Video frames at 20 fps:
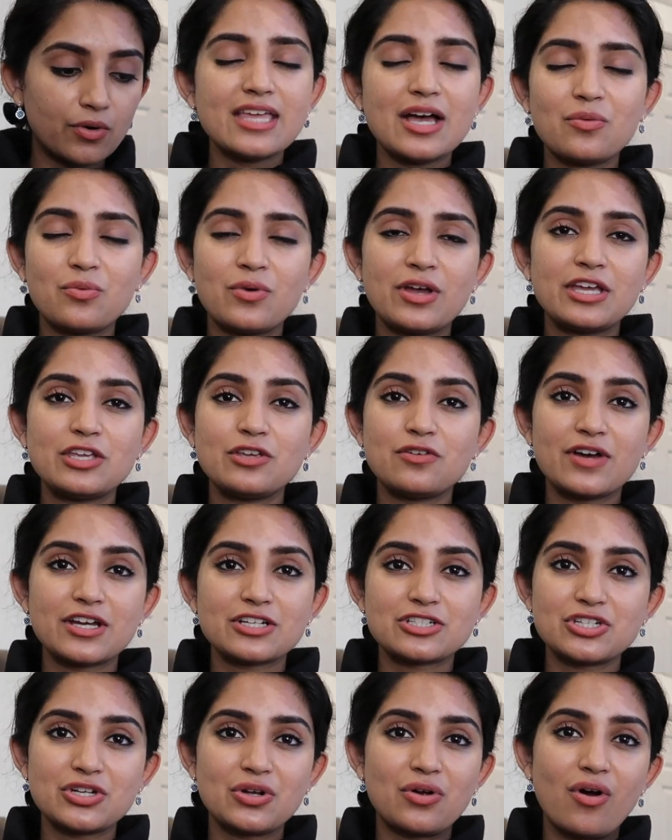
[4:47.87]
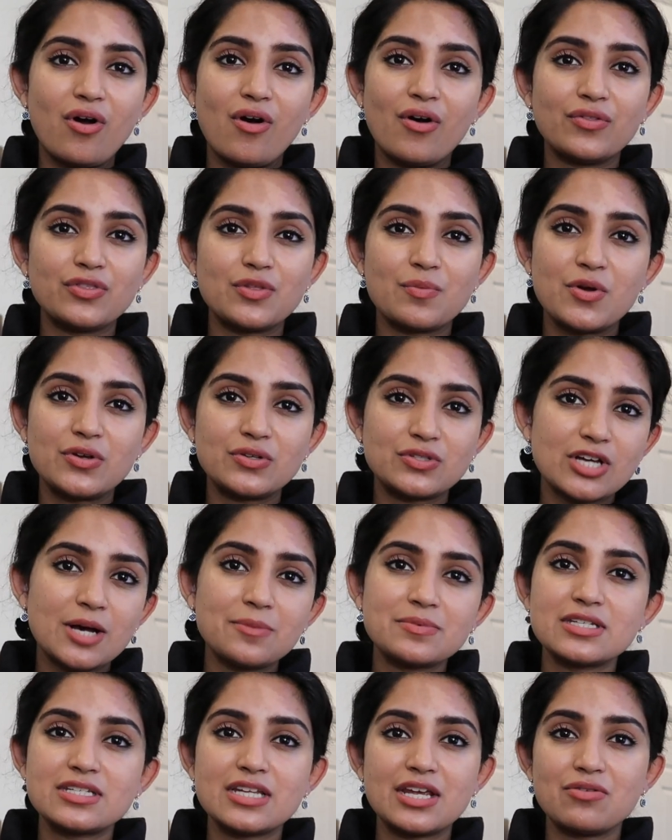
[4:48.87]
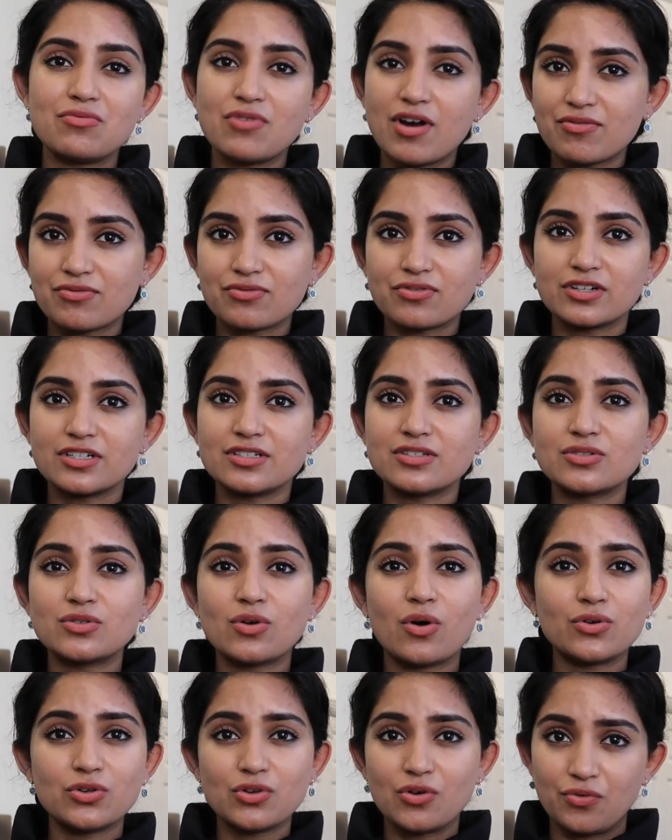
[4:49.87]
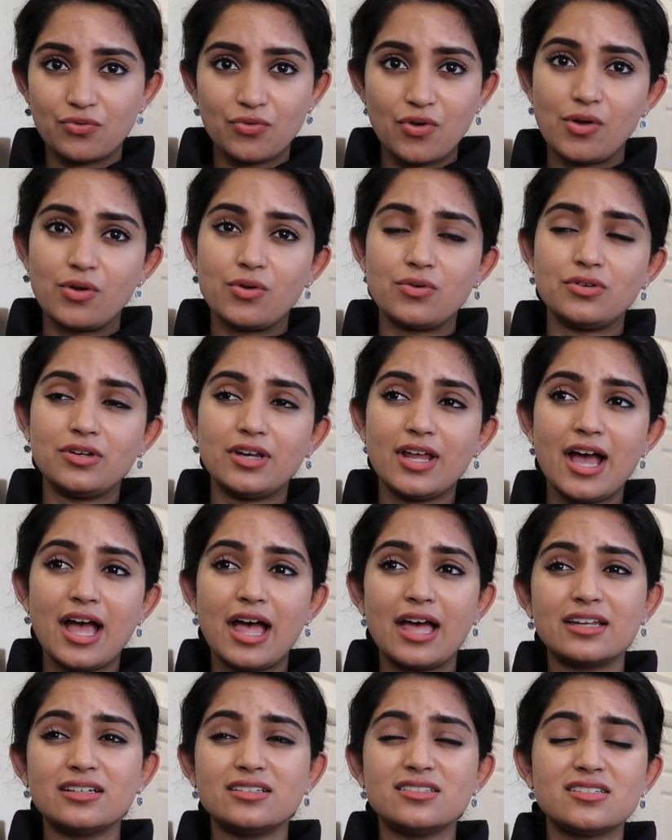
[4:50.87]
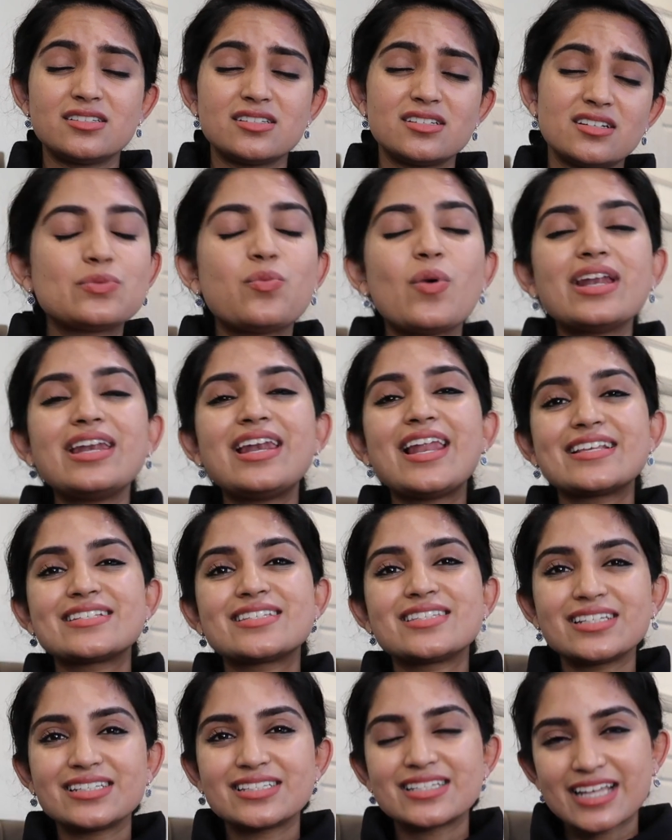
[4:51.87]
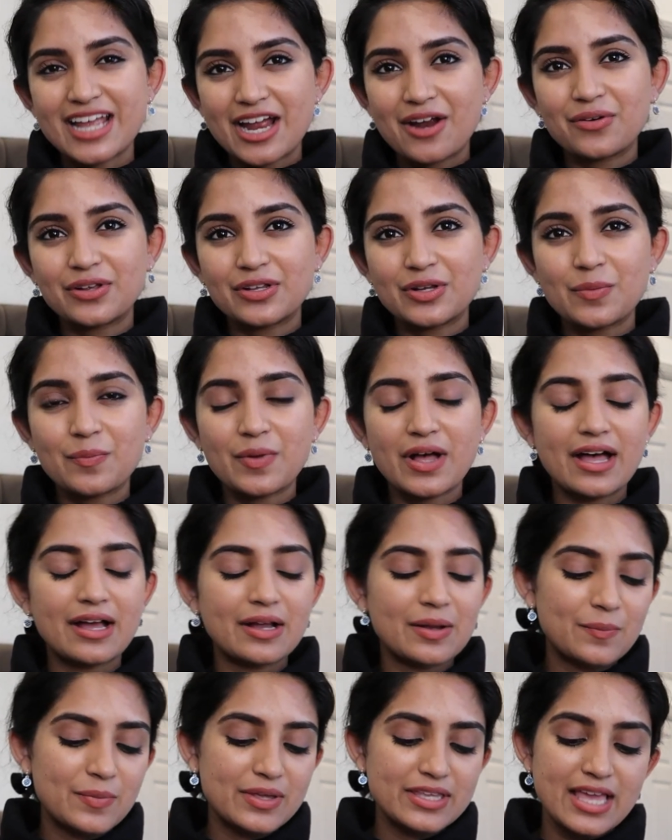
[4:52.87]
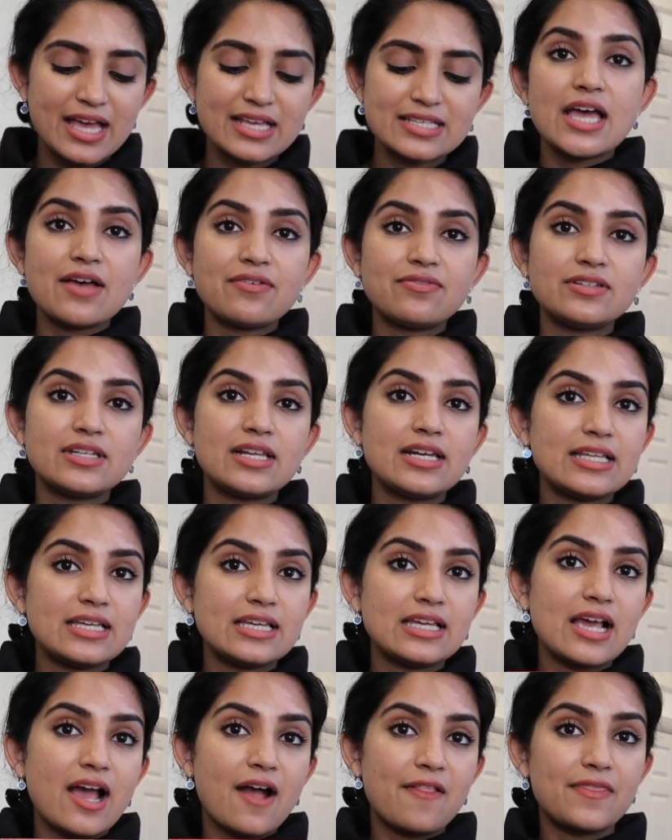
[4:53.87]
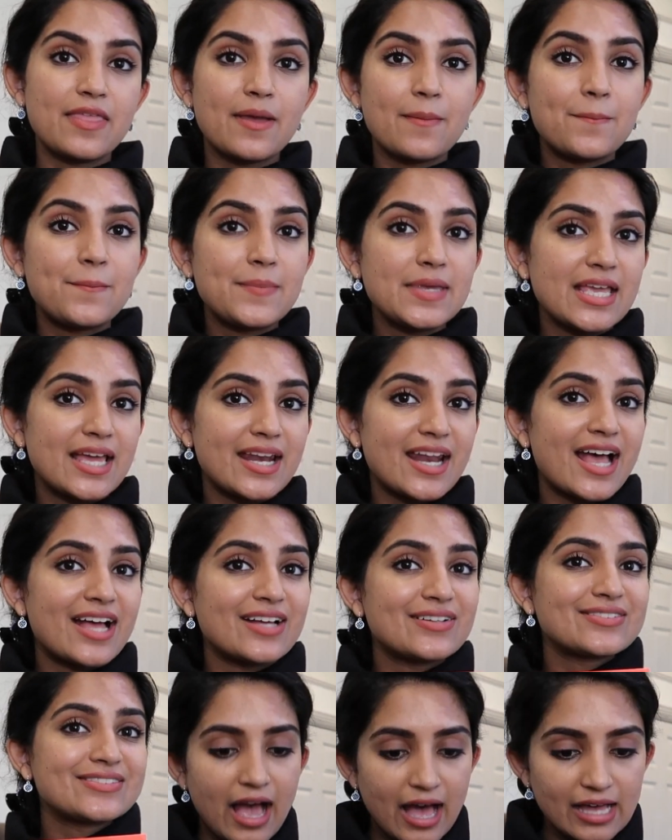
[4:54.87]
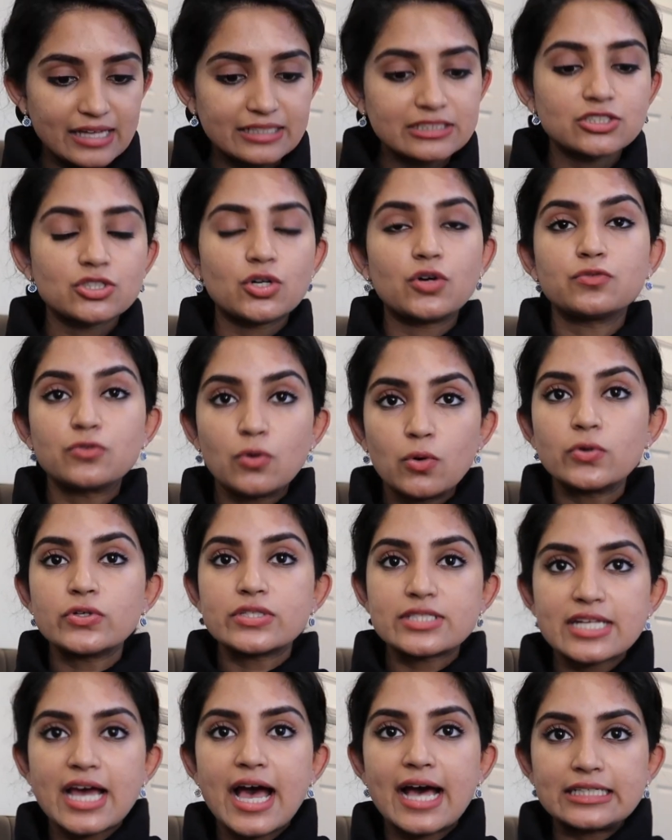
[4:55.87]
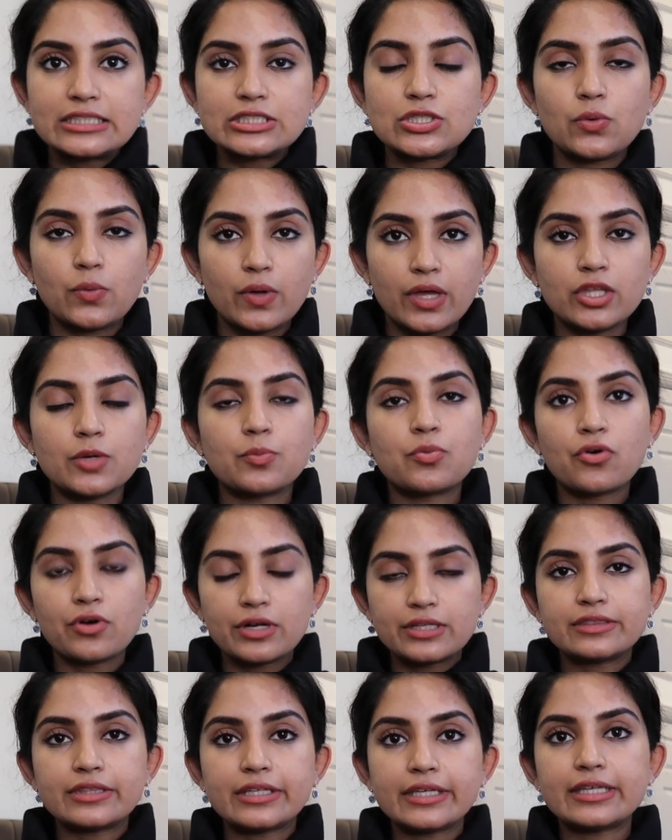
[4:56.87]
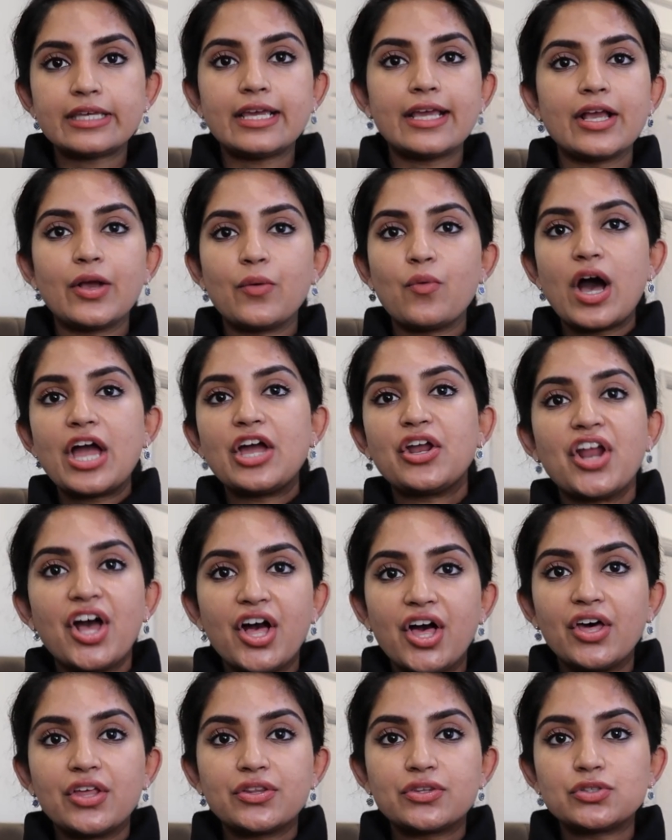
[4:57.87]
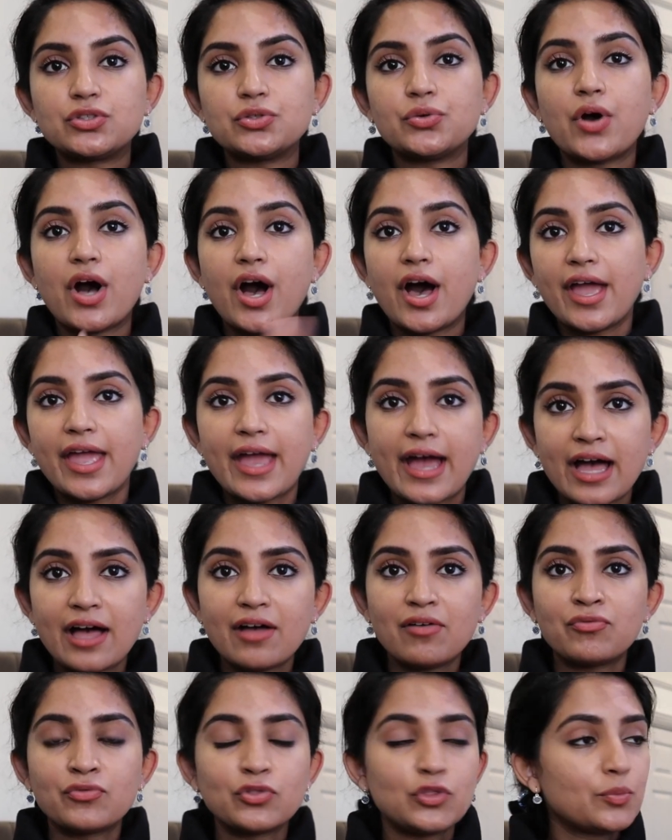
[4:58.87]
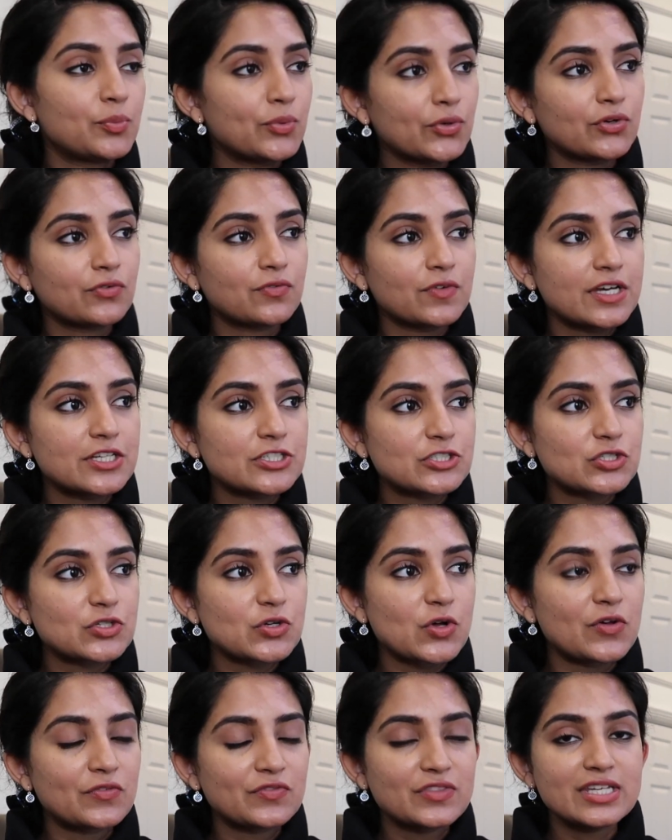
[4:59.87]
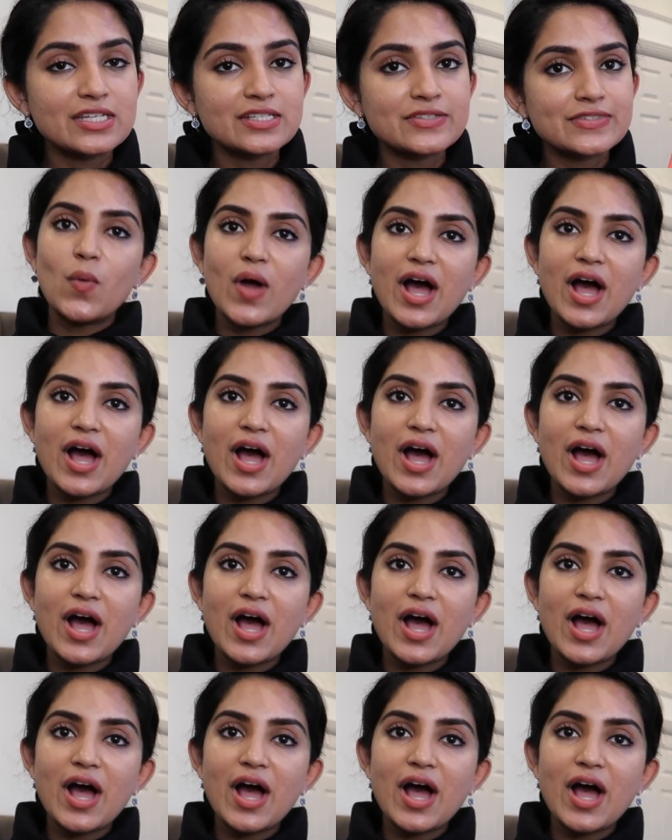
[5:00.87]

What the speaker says: That way you've actually got the most up-to-date reference on your phone and it's one less thing to carry in your bag. But yeah, definitely the BNF. And of course, to add to it, you're probably thinking, why on earth do I have the book version of this?